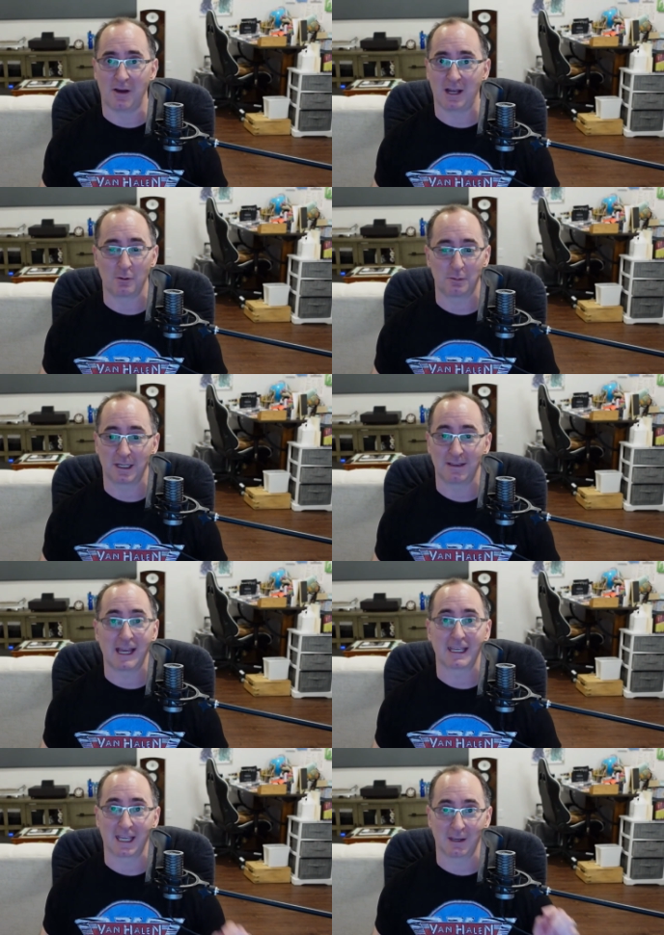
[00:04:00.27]
I don't play
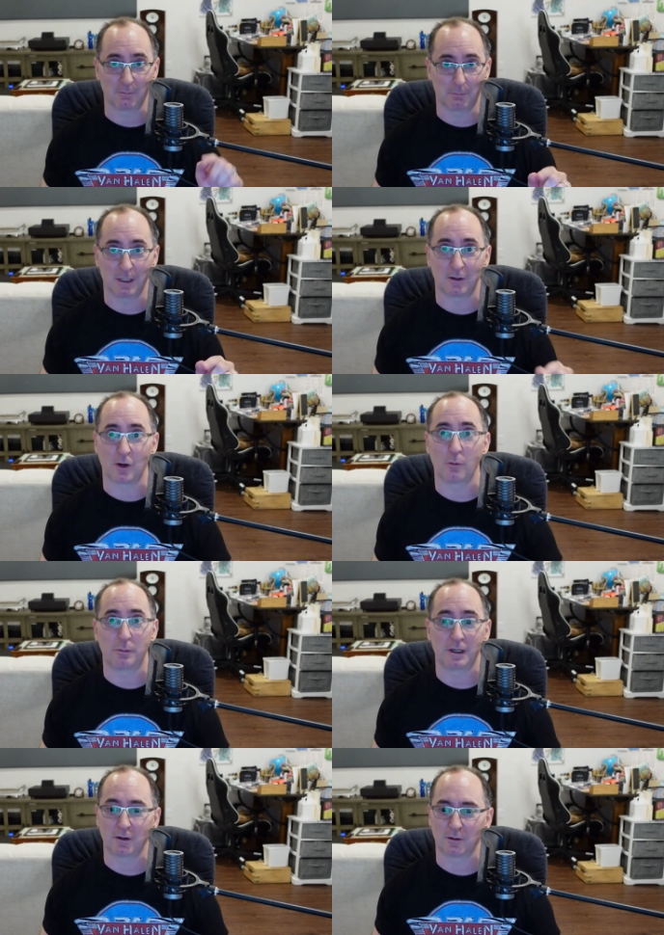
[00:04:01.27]
that game. Big, go
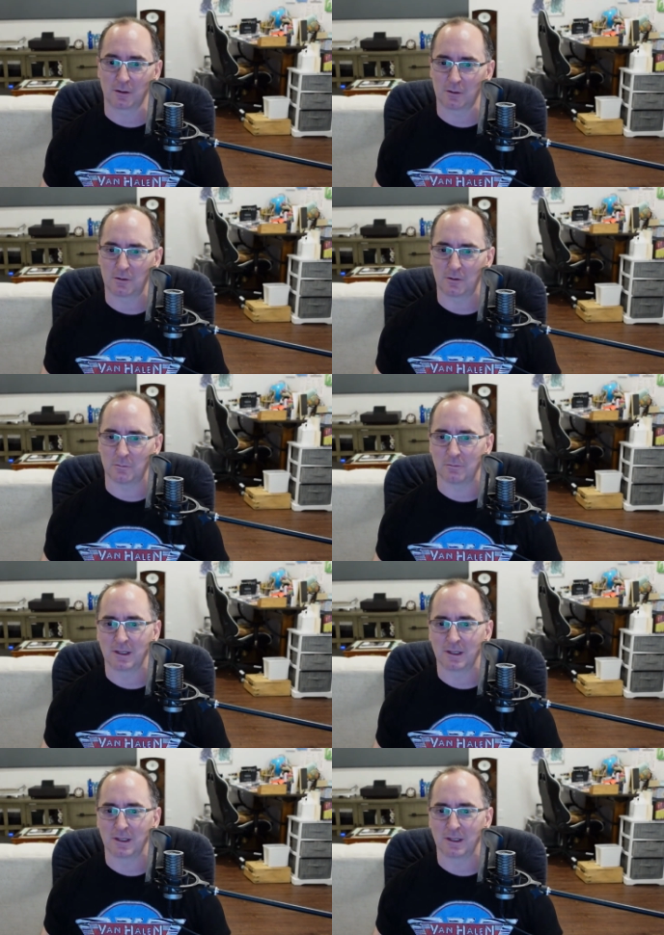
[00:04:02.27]
big or go home.